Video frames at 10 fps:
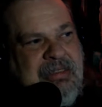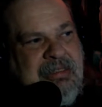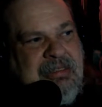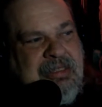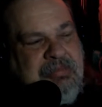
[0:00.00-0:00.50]

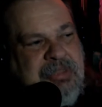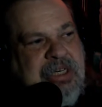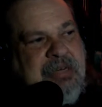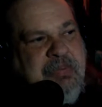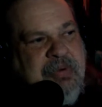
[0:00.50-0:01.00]
some
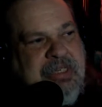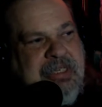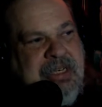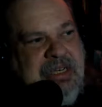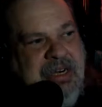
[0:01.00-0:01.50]
cheap
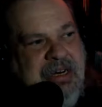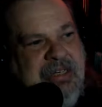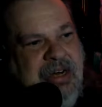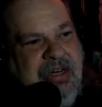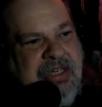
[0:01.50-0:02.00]
whiskey, and a
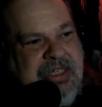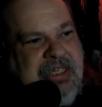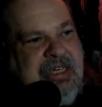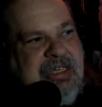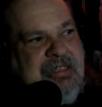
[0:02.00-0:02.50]
dirty
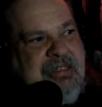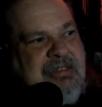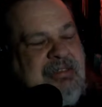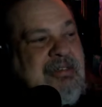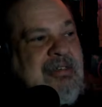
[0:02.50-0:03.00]
chick.
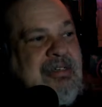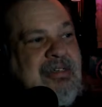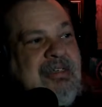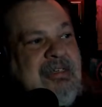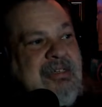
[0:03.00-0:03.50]

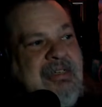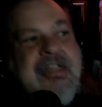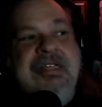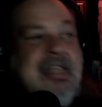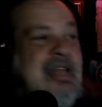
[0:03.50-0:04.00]

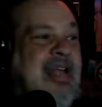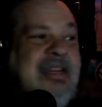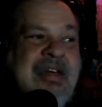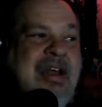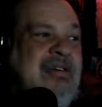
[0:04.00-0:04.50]
It's like,
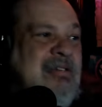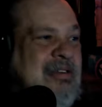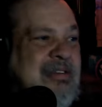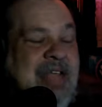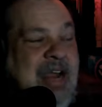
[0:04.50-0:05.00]

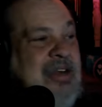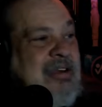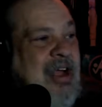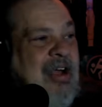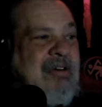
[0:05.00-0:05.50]
there you
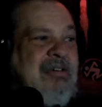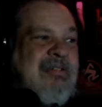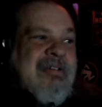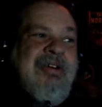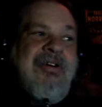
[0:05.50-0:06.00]
go.
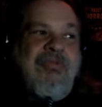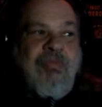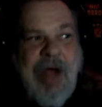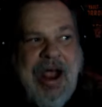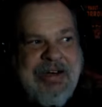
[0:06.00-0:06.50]

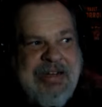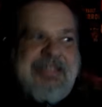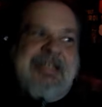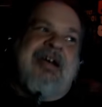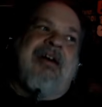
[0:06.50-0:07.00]
Writing
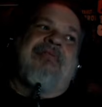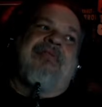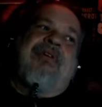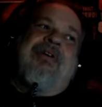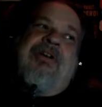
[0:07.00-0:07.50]
itself.
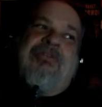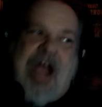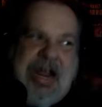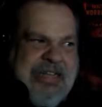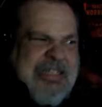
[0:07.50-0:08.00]

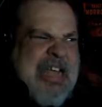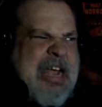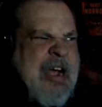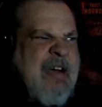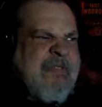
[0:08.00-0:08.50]
Writing
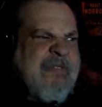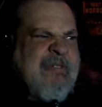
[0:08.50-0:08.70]
itself.